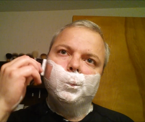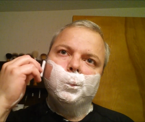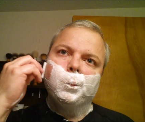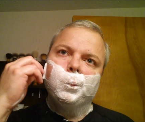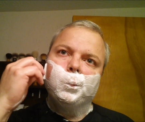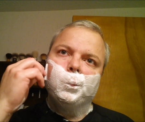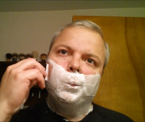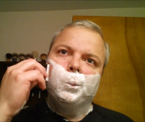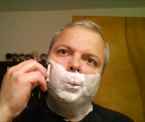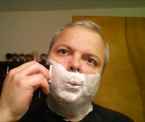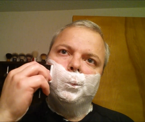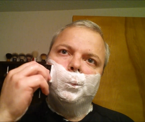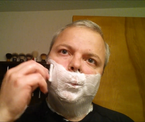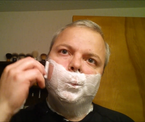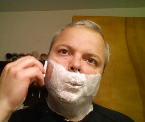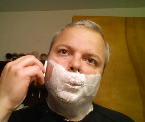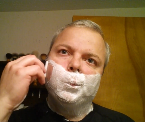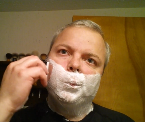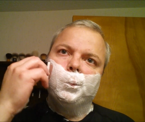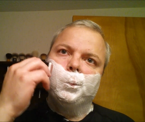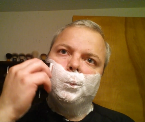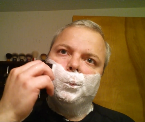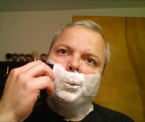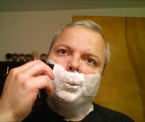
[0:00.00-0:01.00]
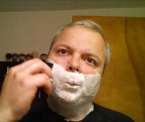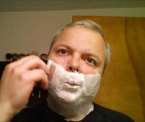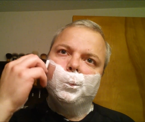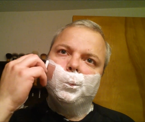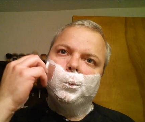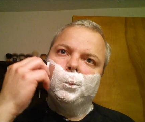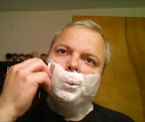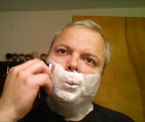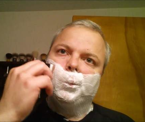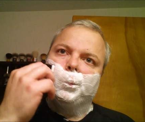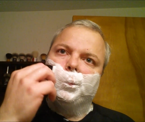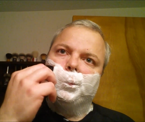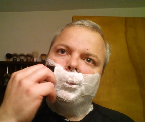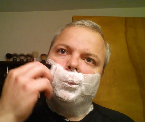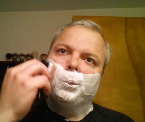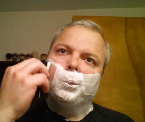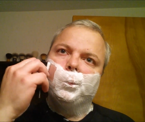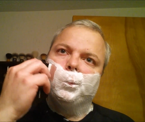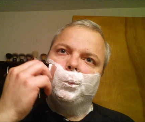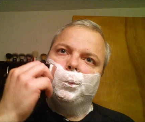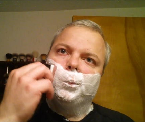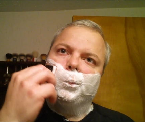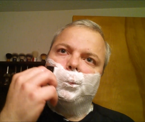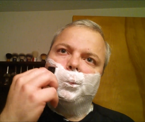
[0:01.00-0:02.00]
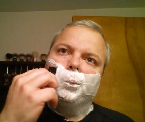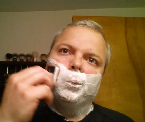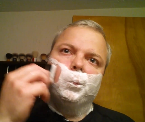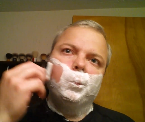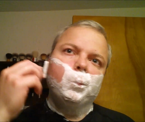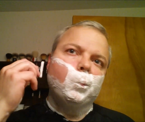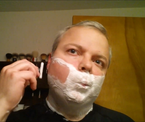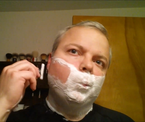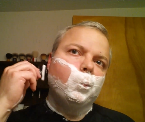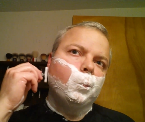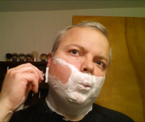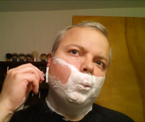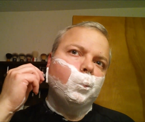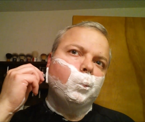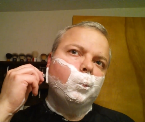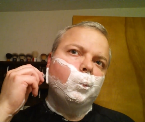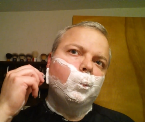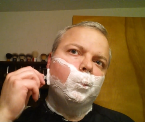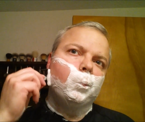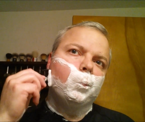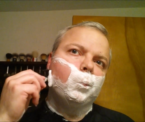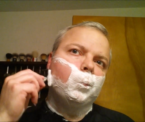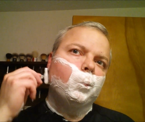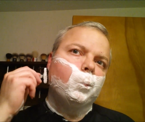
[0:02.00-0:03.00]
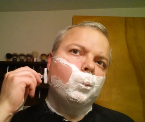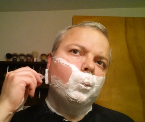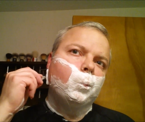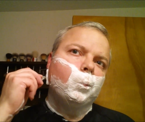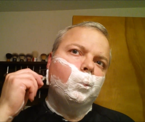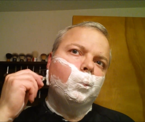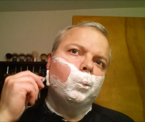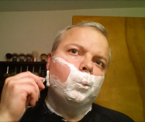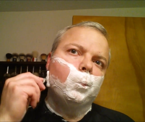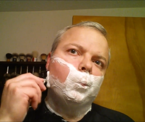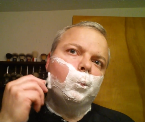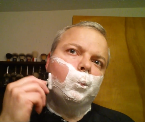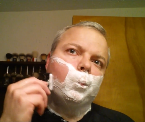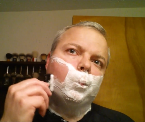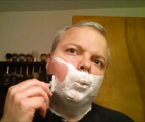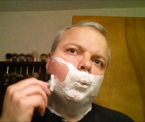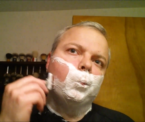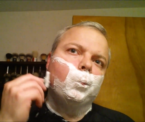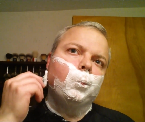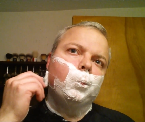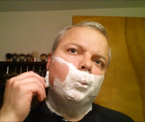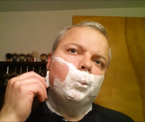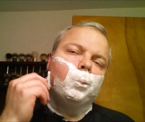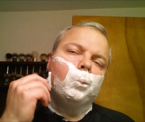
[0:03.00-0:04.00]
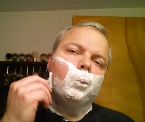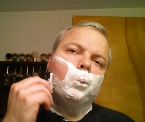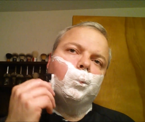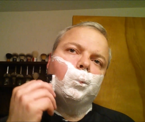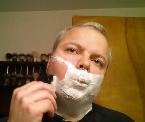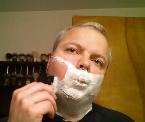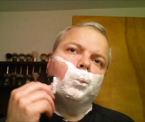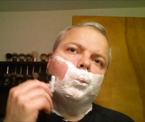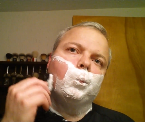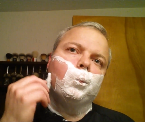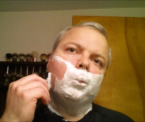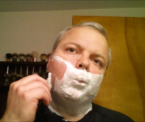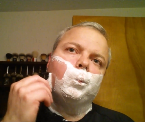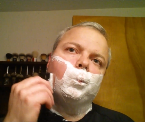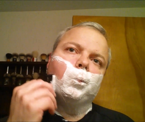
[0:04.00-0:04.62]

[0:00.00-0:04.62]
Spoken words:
Nothing is said.